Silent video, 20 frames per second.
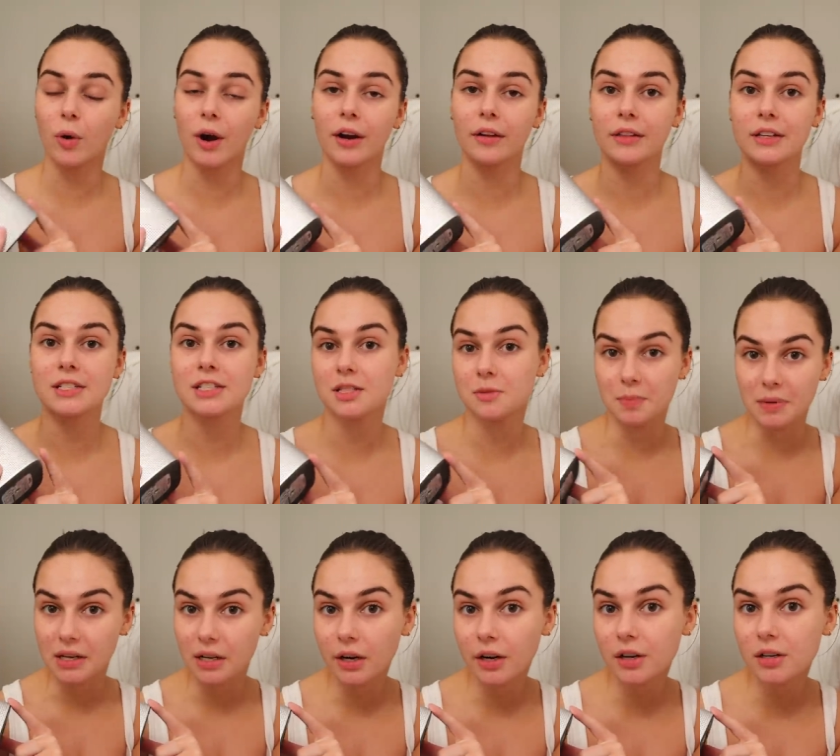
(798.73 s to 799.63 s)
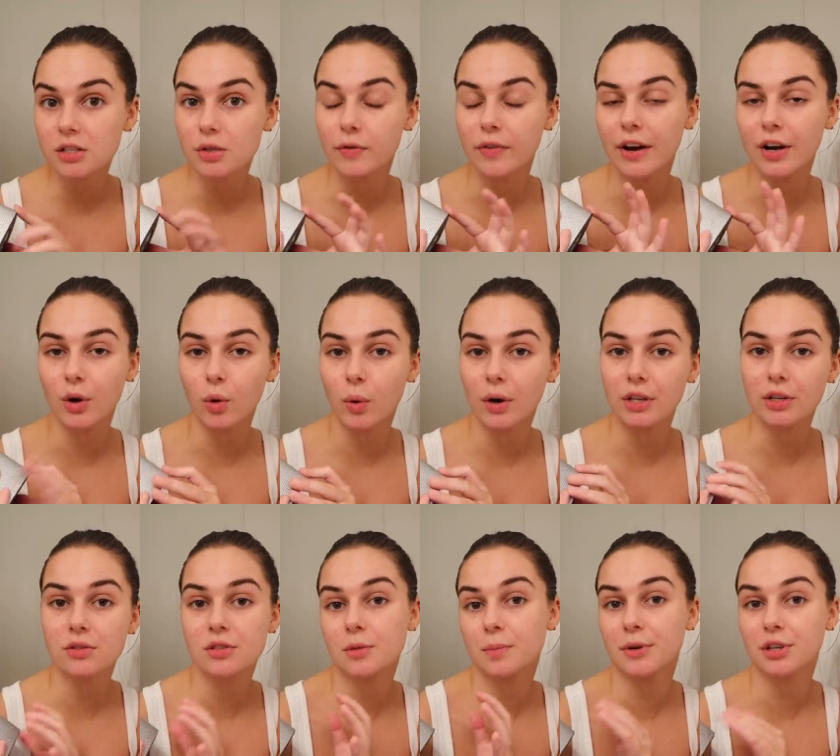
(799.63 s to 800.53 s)
wireless speaker, so if I don't want
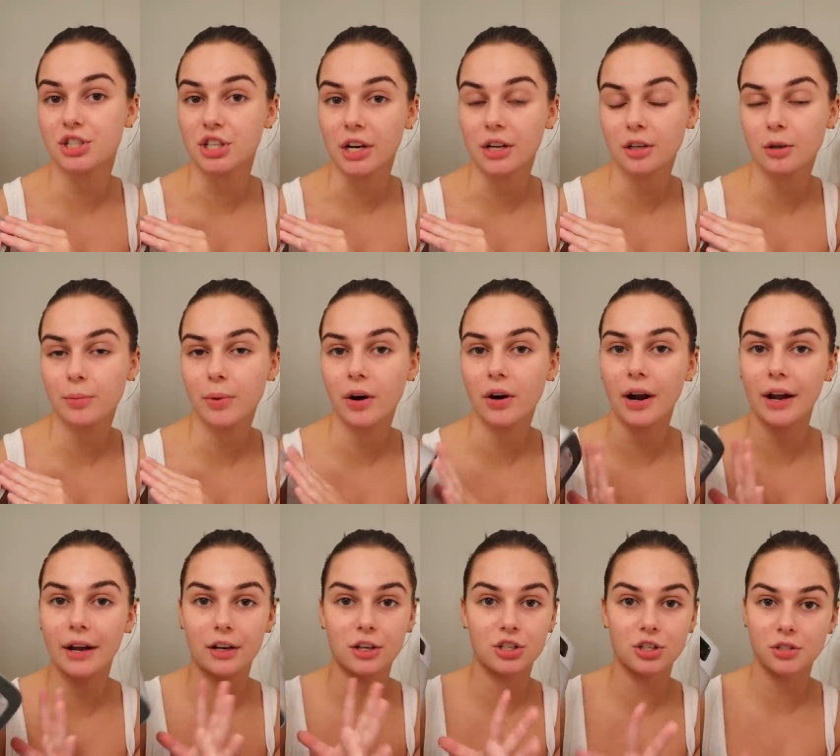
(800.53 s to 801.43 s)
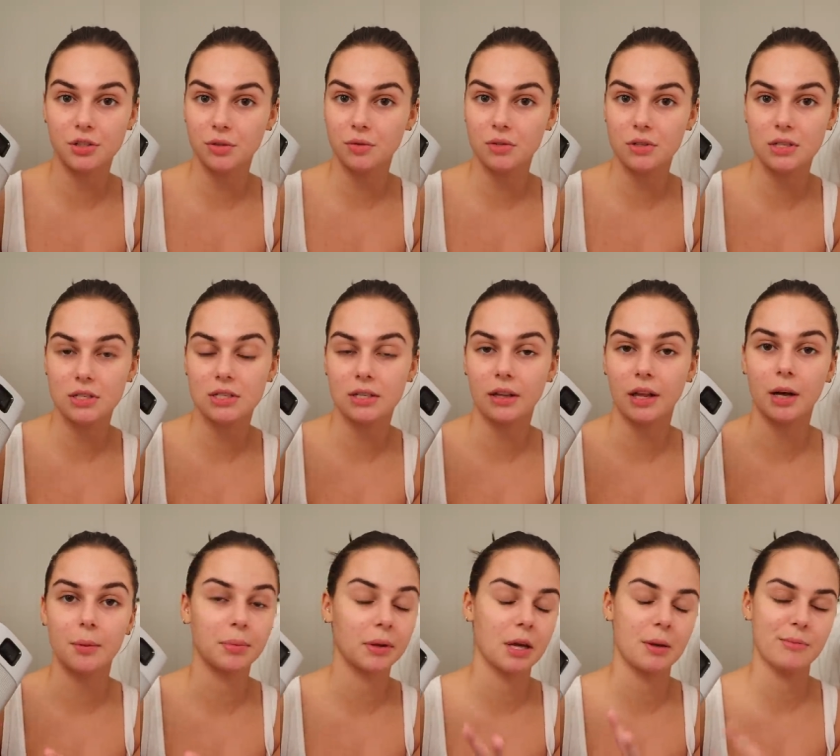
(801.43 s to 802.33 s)
to use the projector part, I could just use this to
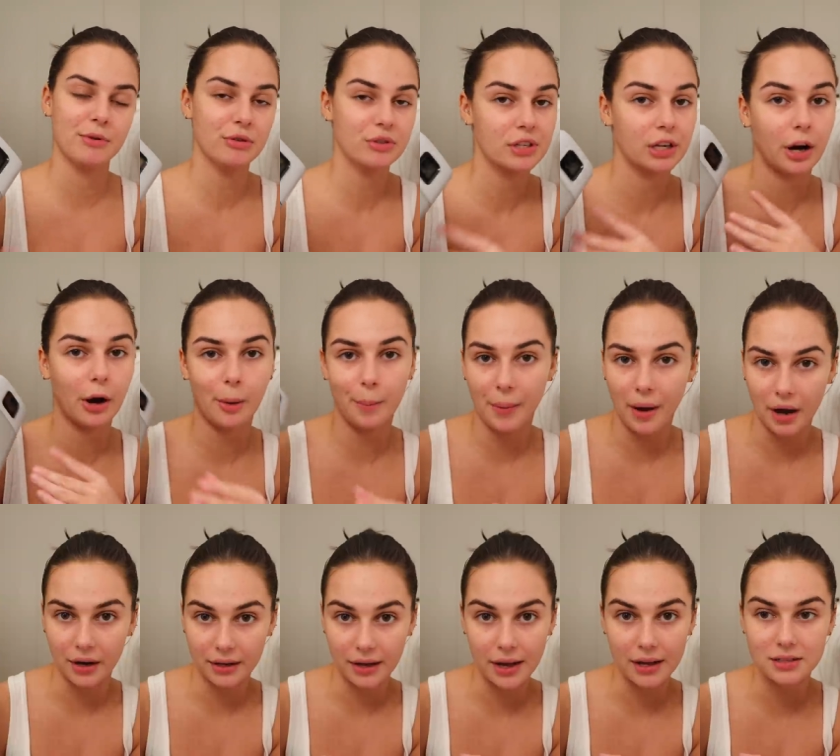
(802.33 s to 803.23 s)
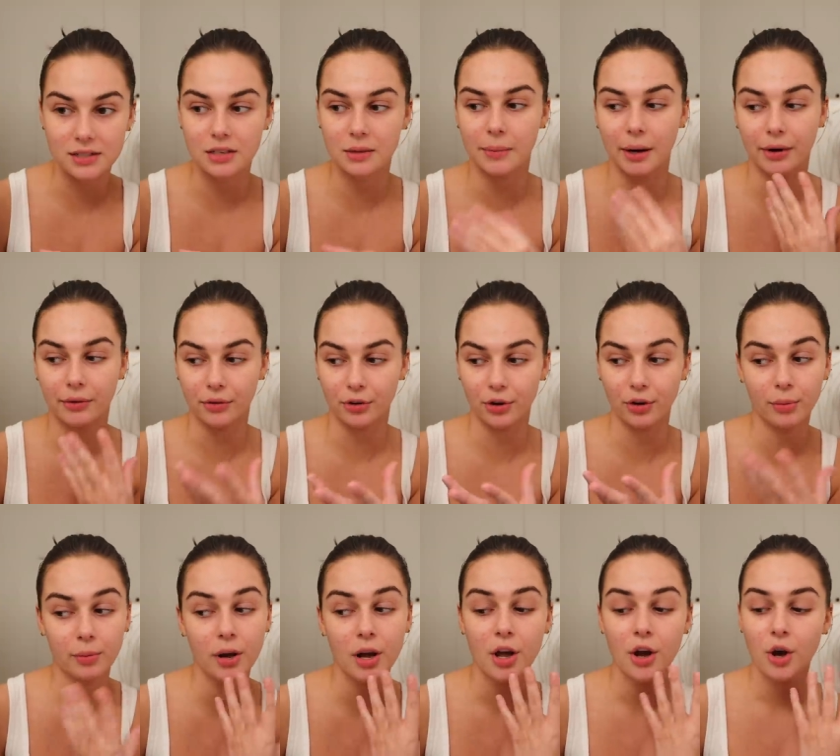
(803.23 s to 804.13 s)
like play music or podcasts in my
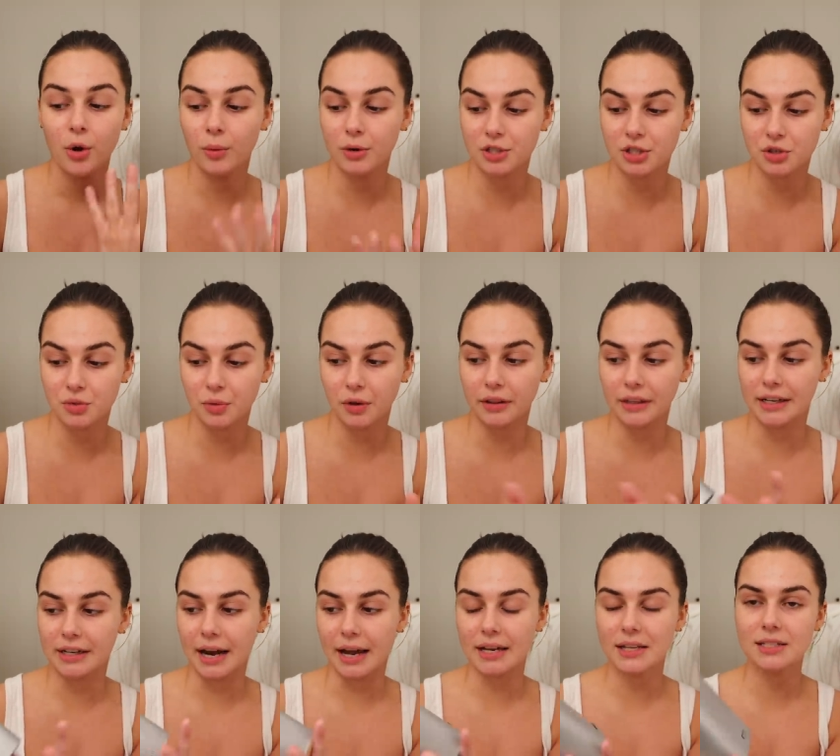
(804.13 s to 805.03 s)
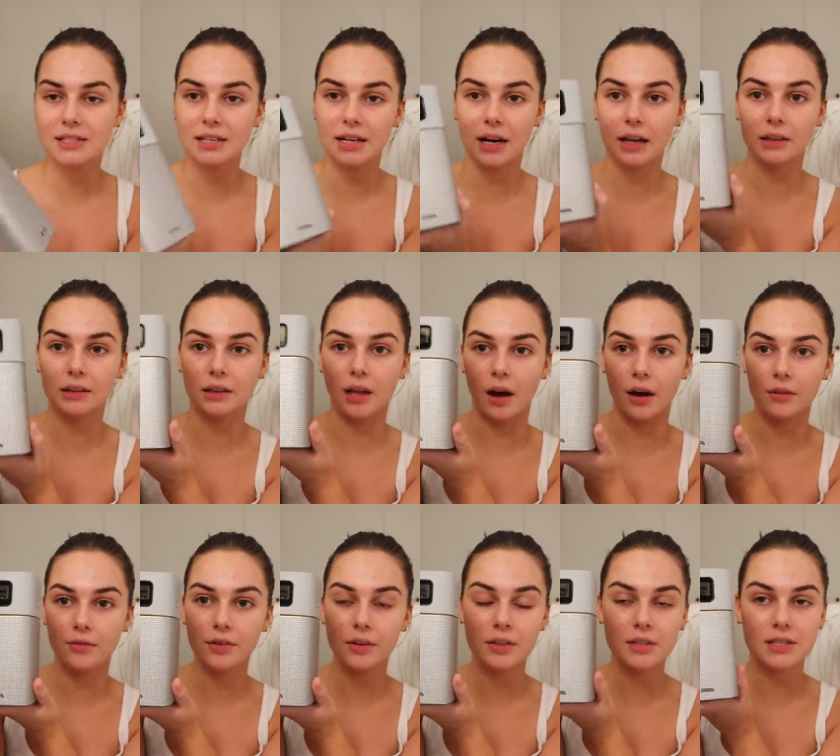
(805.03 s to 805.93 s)
room, which is really nice. And I
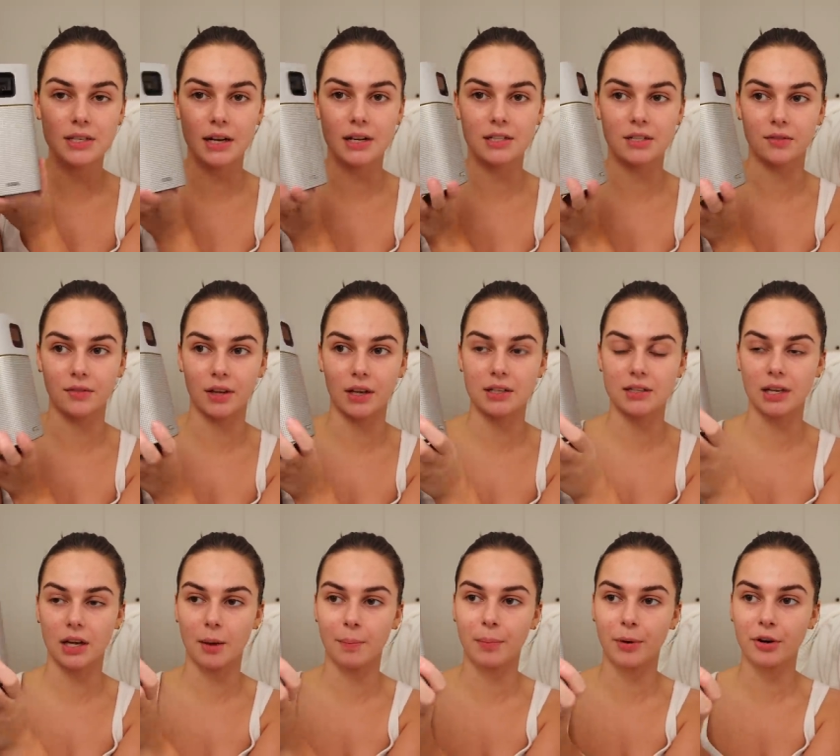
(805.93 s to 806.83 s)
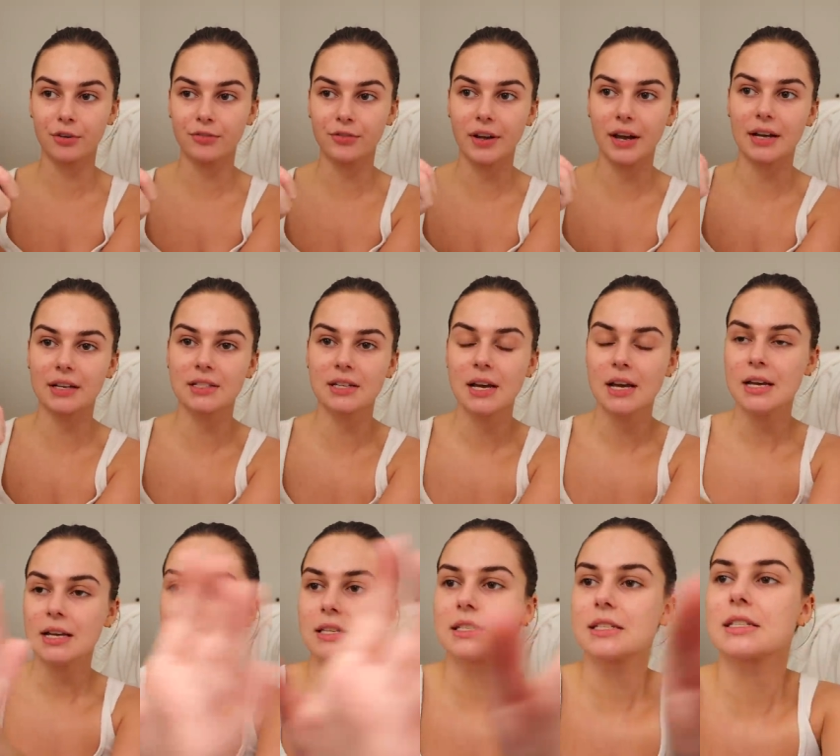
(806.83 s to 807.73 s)
love the size of it. It's like perfect,
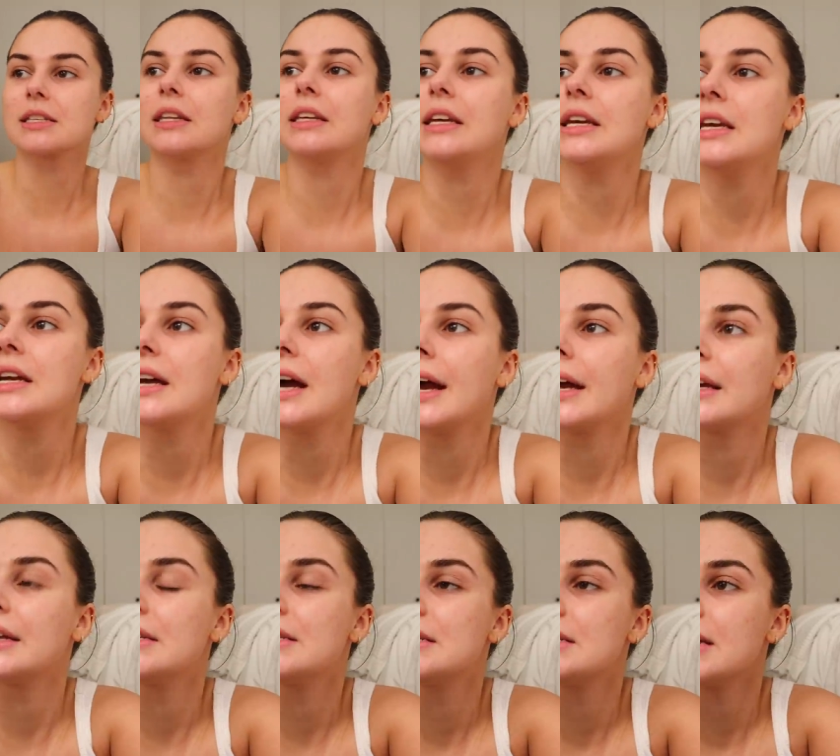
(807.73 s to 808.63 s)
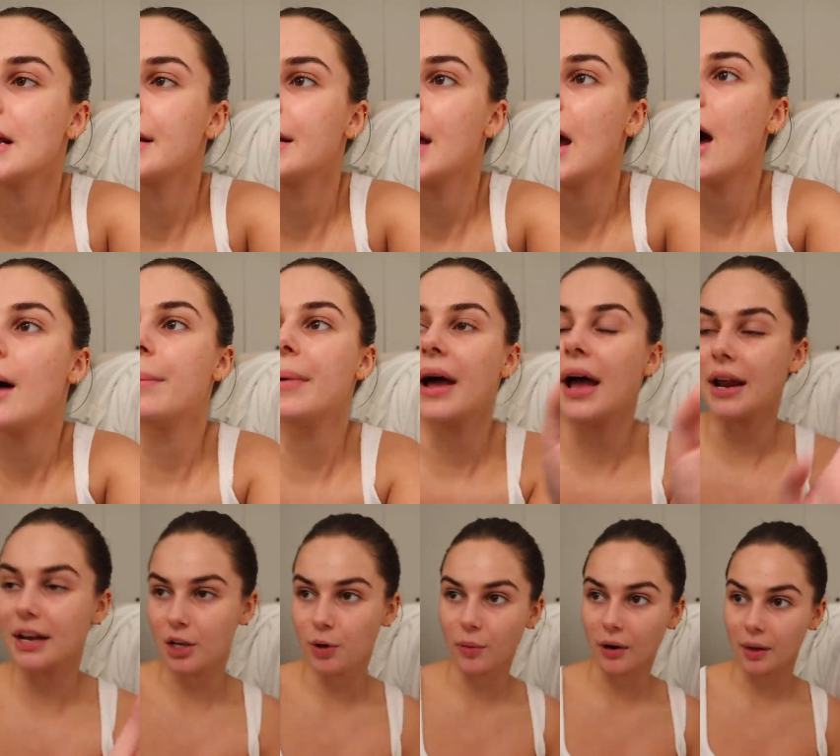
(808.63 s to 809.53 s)
sleek. I can set it up
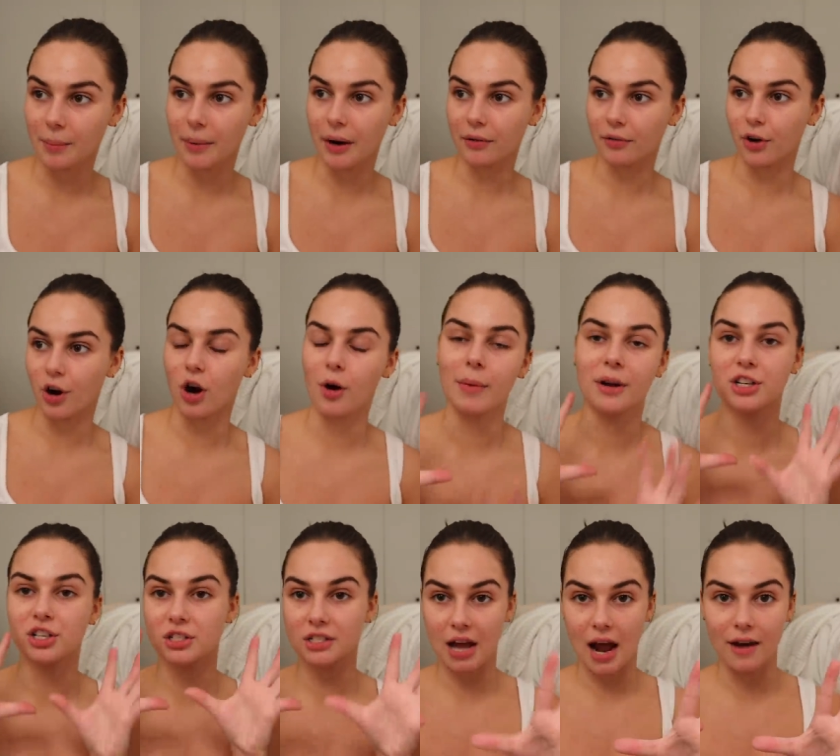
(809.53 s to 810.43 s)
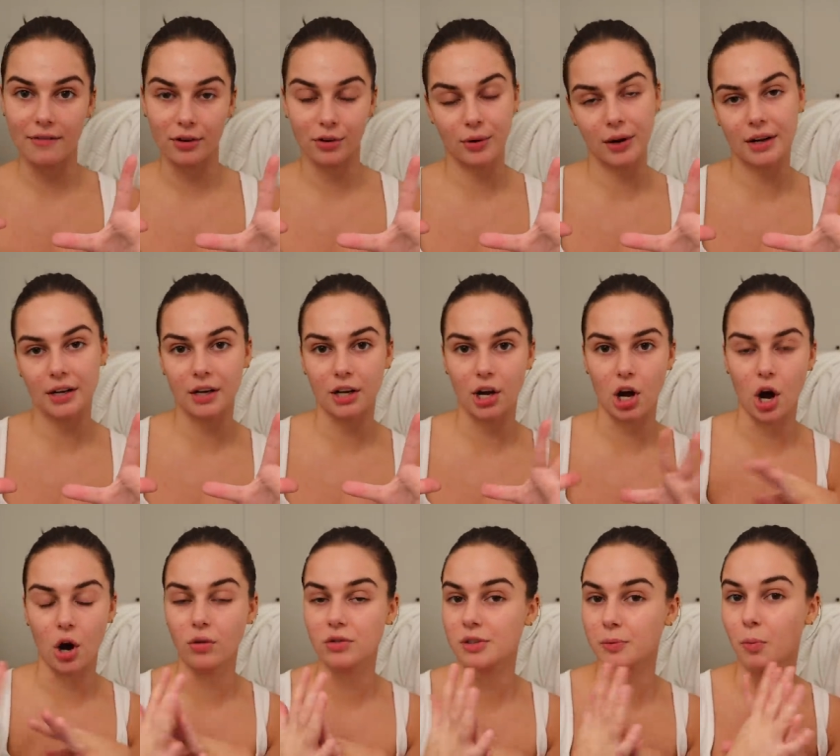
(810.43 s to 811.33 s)
anywhere in my room and just have it ready to
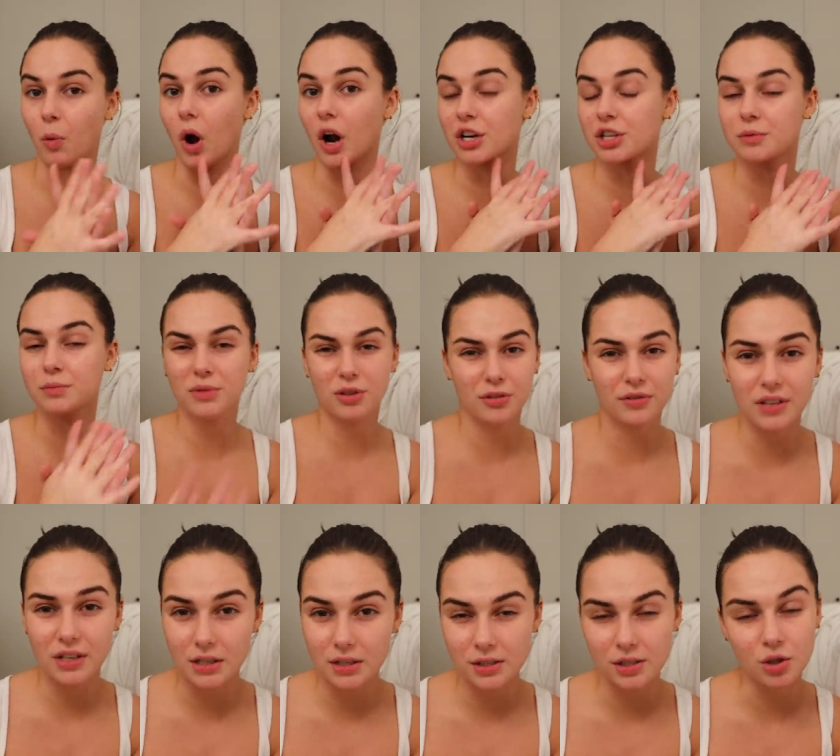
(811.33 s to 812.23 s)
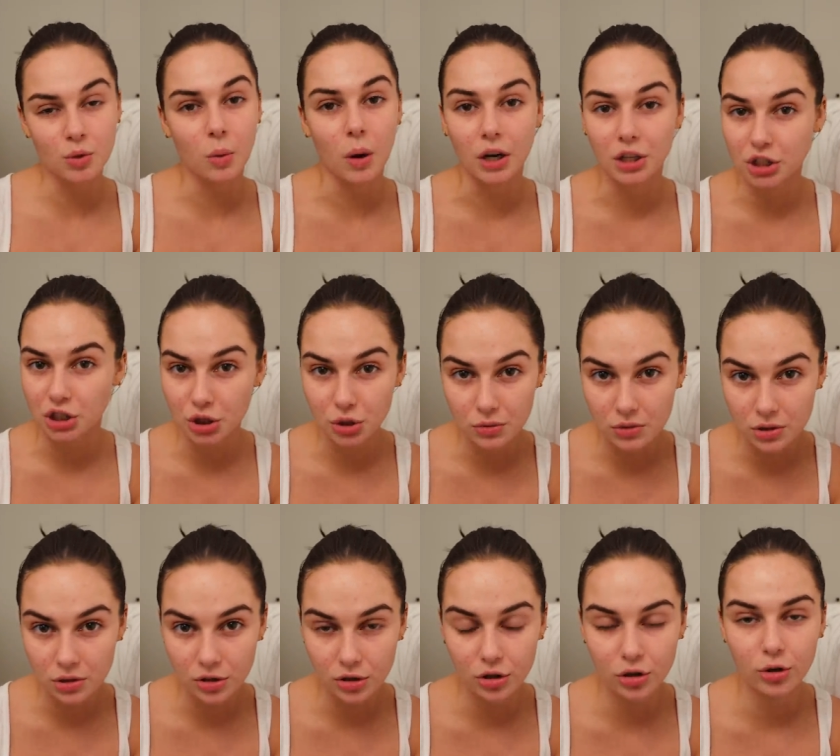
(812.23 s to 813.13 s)
go to watch movies, to watch
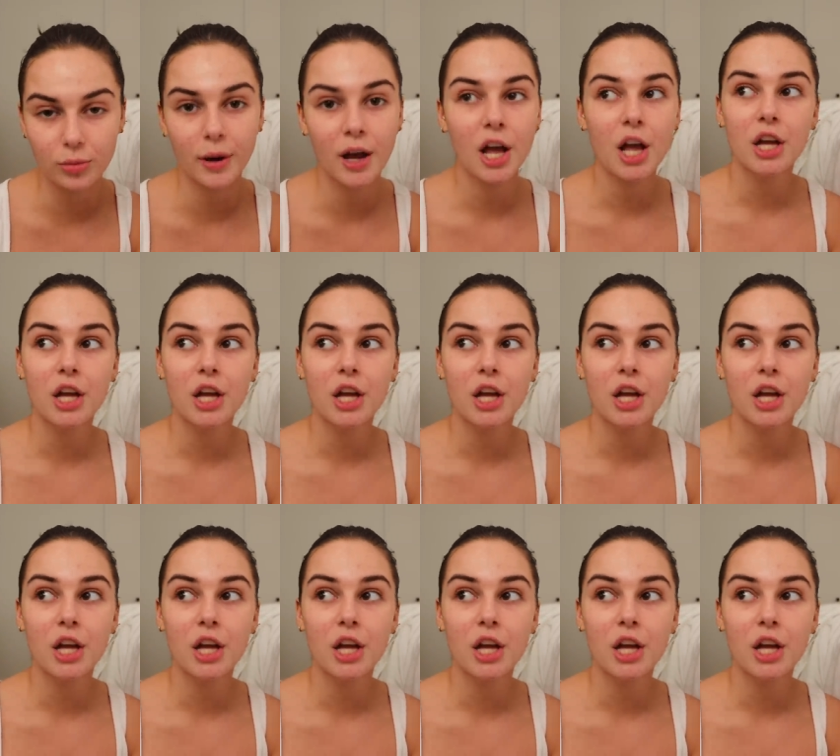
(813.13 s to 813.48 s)
YouTube,